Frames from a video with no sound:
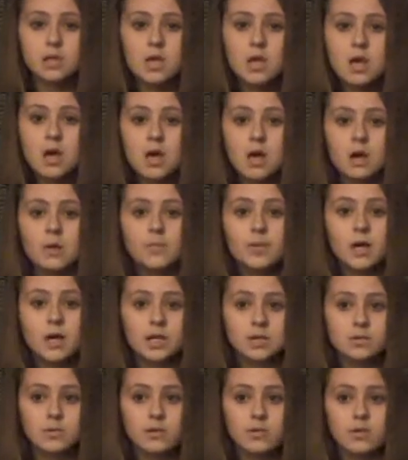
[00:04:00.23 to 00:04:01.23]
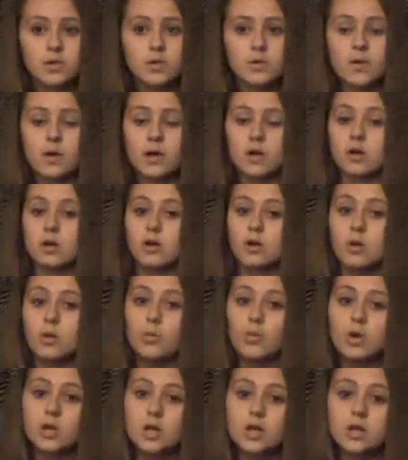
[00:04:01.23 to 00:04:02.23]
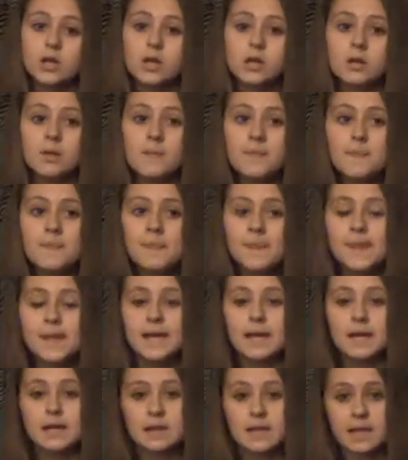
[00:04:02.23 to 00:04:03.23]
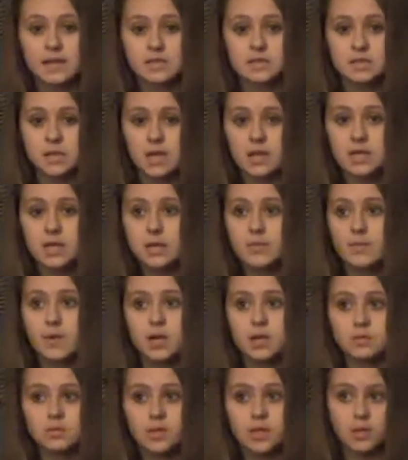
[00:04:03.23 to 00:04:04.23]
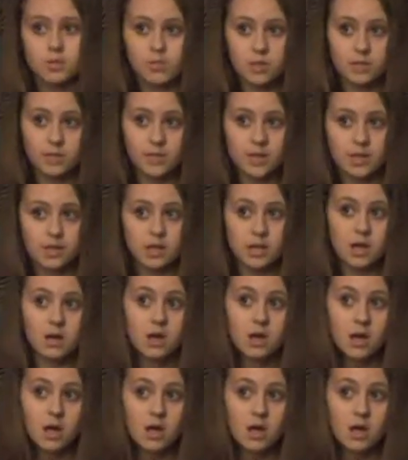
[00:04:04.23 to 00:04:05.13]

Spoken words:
is because we were doing our homework and, like, studying, because we didn't want to be out there